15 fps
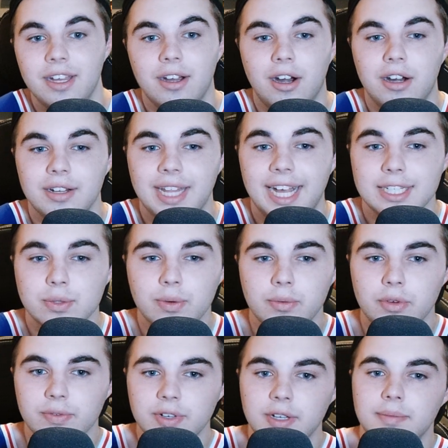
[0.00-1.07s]
Our last one
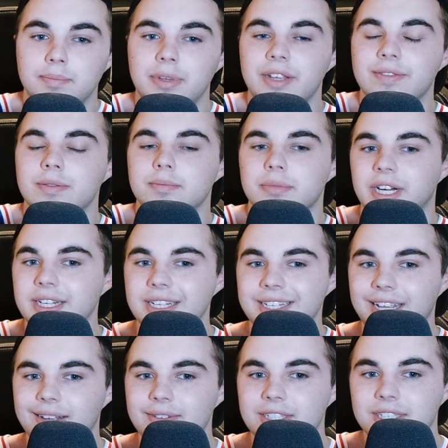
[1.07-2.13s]
will be from Brandon
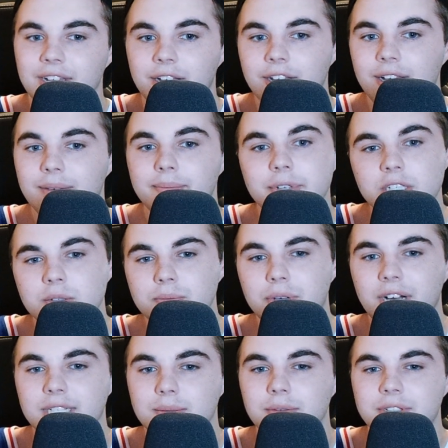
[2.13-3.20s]
Davis. Mission
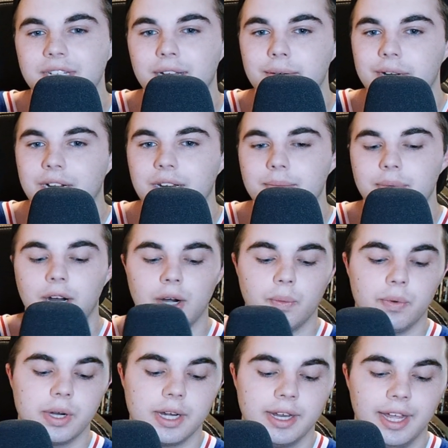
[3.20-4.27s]
Impossible Dead Reckoning Part
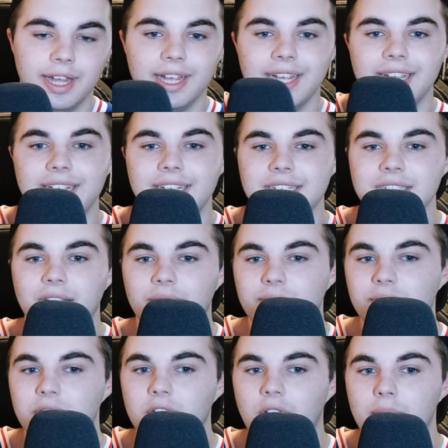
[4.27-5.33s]
1 is
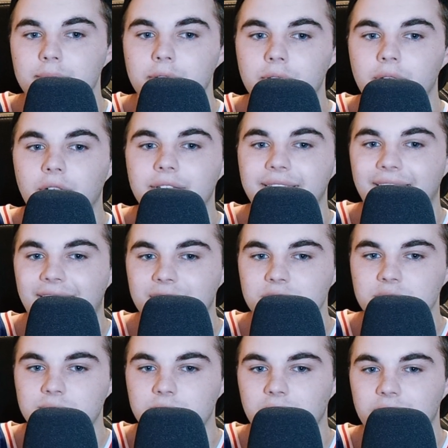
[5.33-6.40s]
phenomenal on the
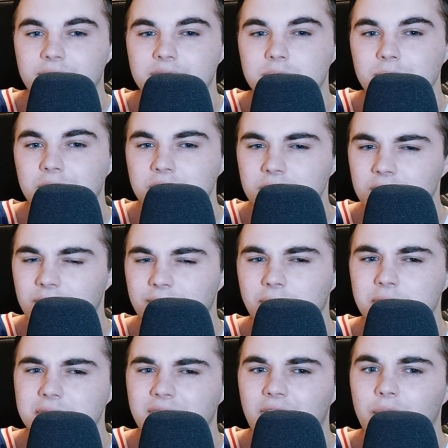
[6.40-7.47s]
action front, especially in the
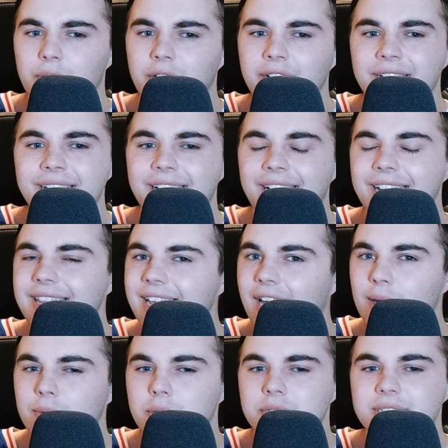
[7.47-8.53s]
first hour. Hayley
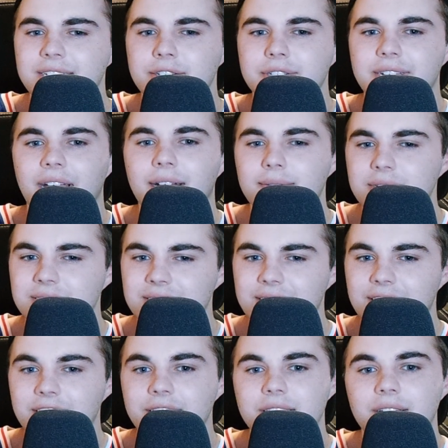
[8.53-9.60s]
Atwell steals every scene.